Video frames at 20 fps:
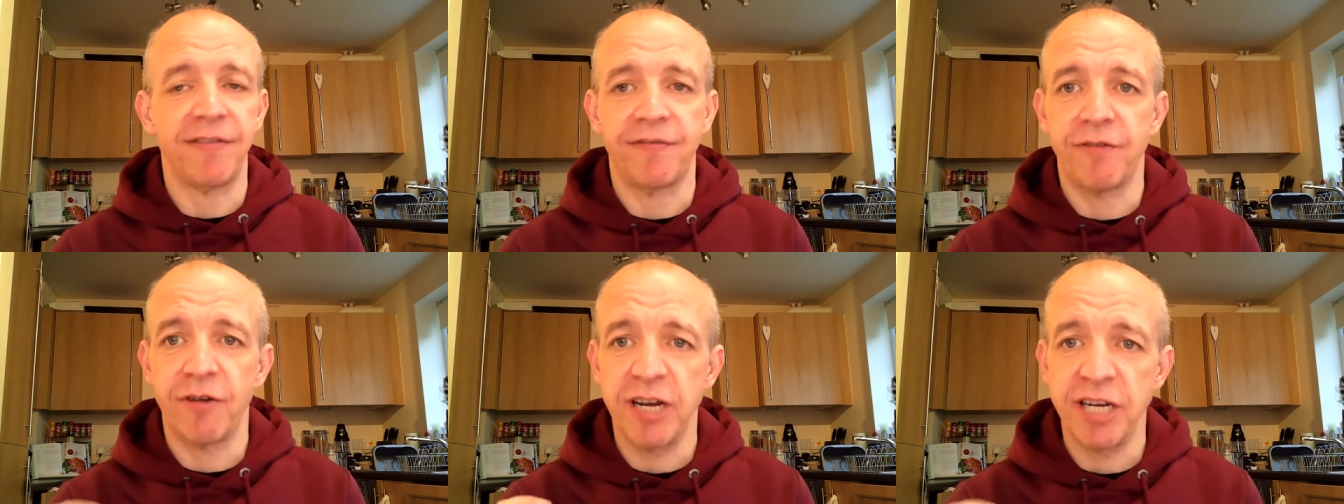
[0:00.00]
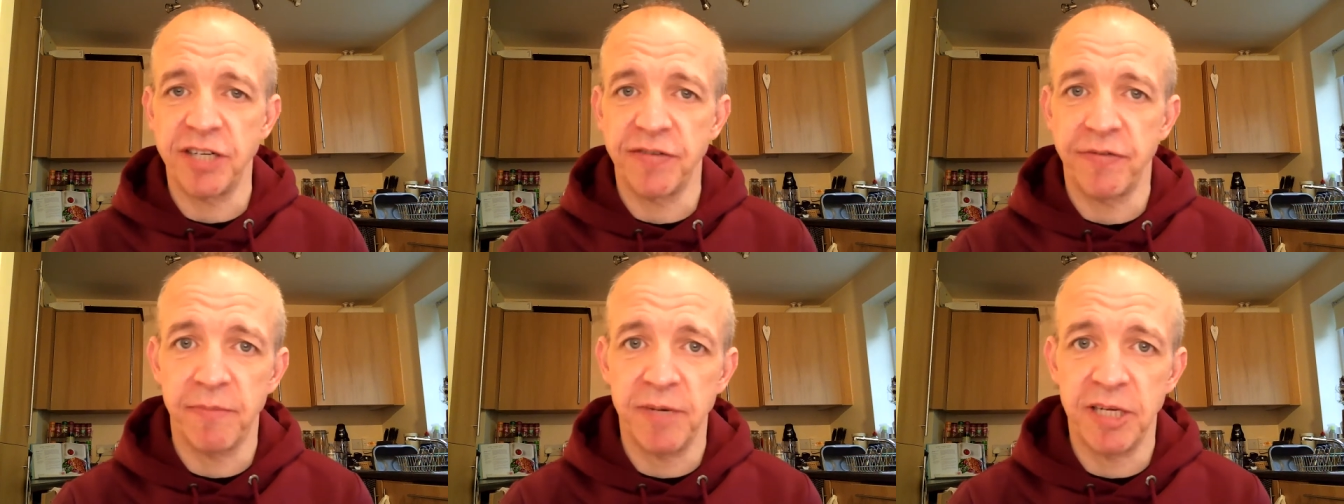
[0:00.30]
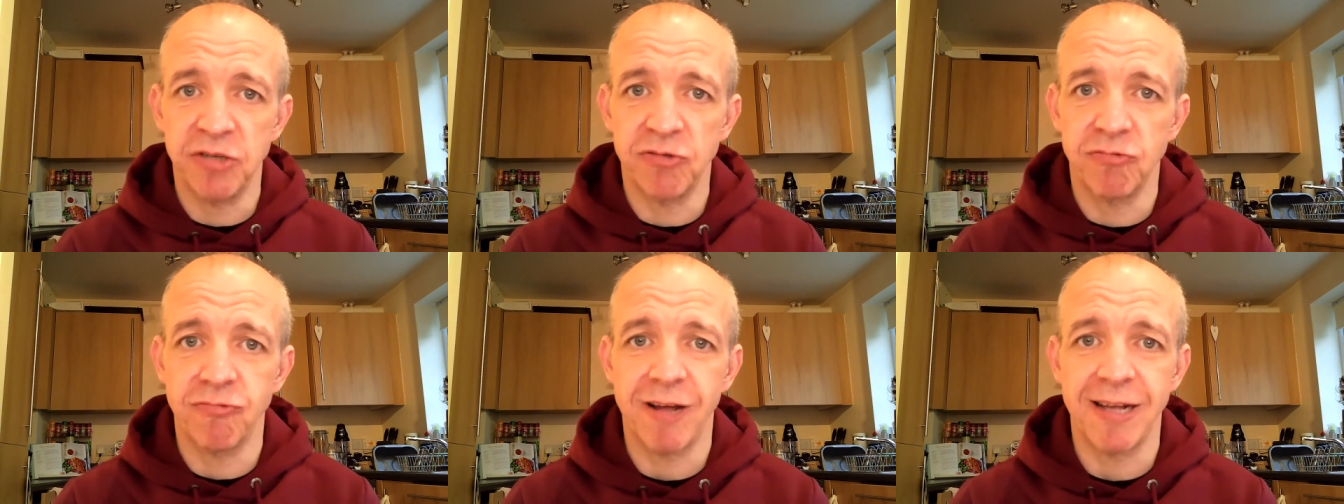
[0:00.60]
fresh from
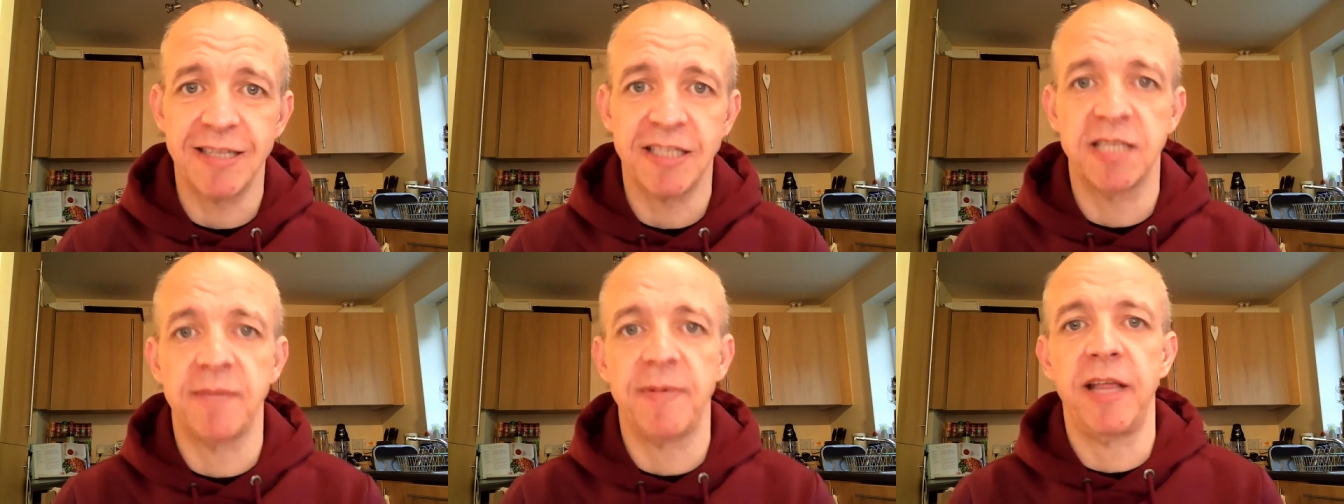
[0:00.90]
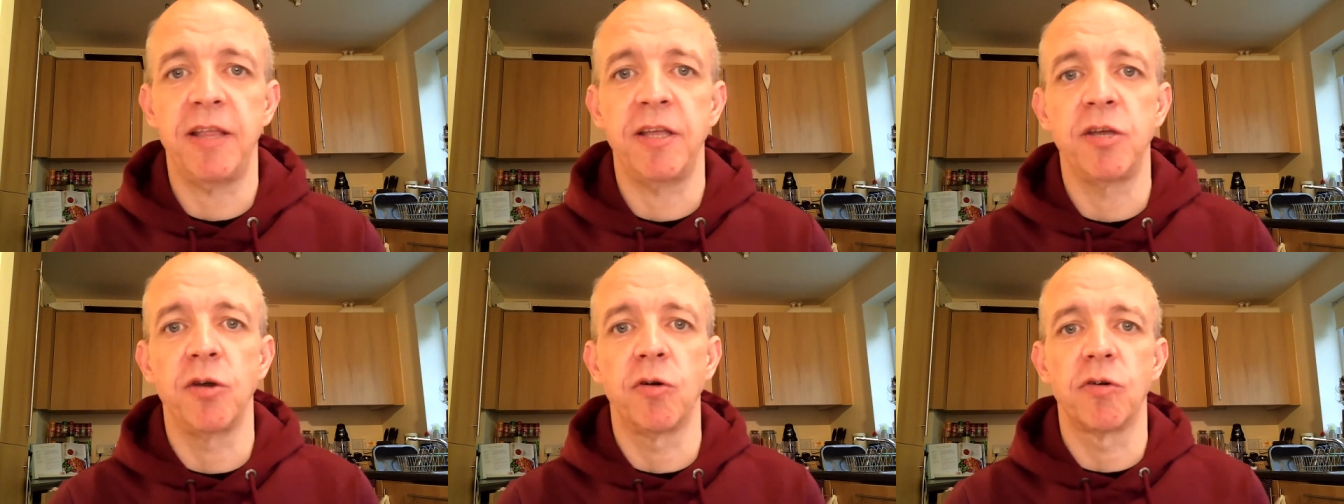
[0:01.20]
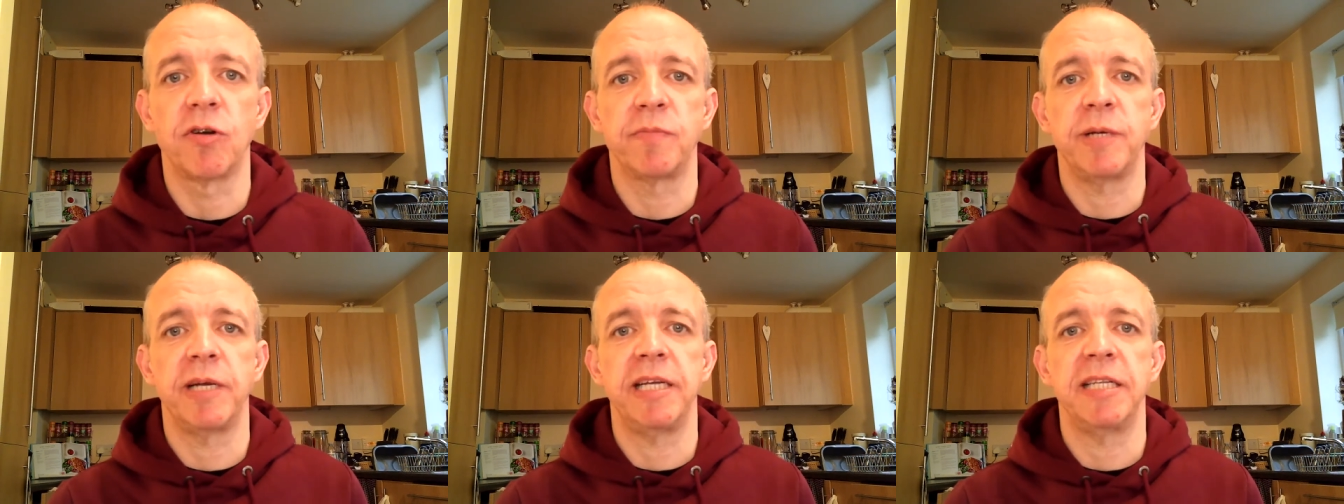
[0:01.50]
his rant about the
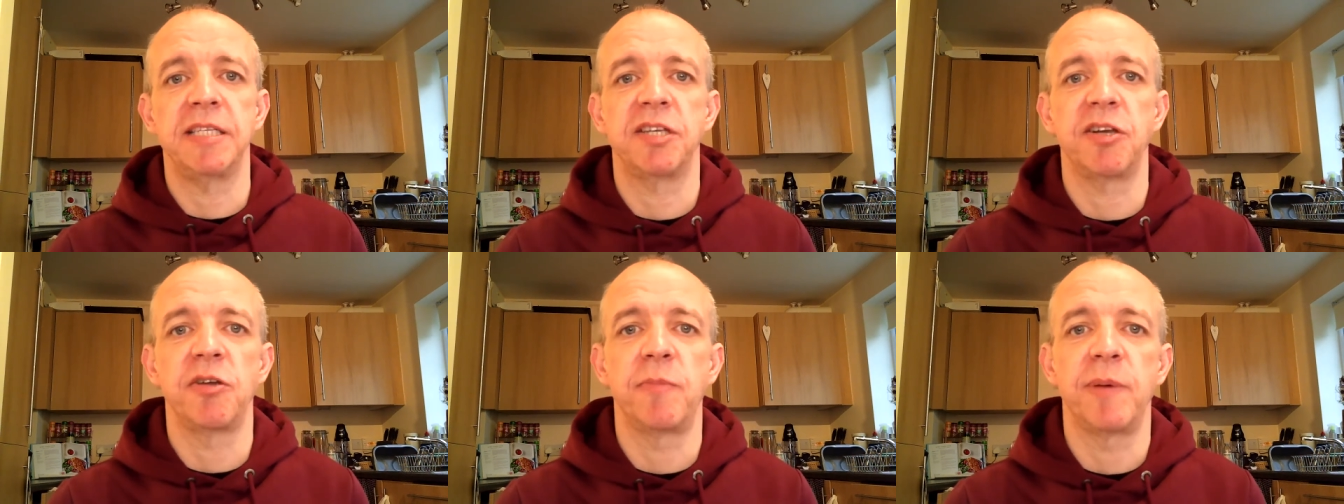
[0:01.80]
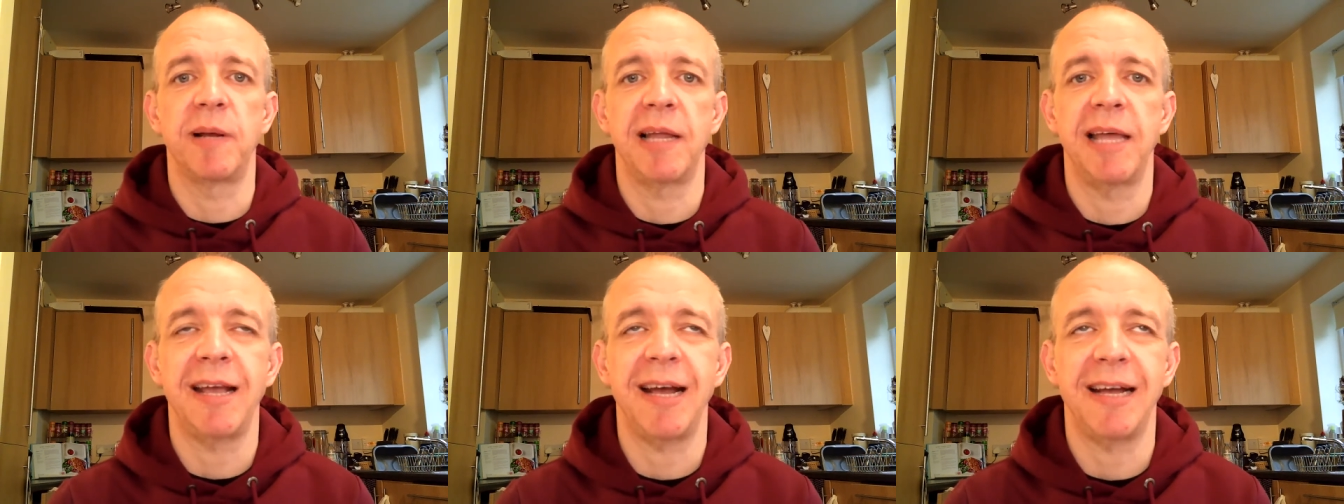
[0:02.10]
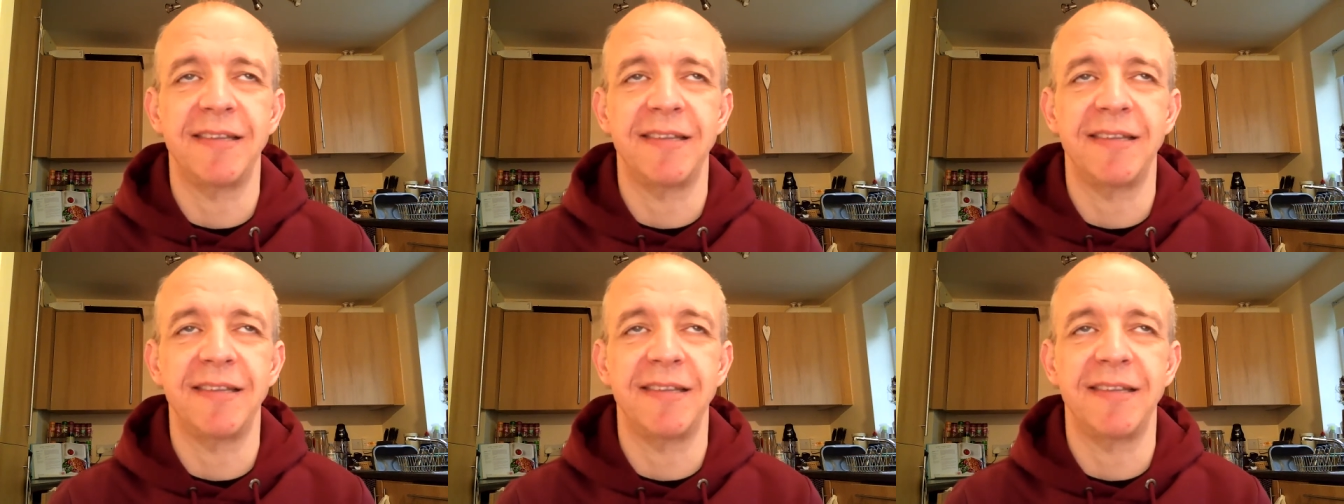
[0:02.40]
European Super League.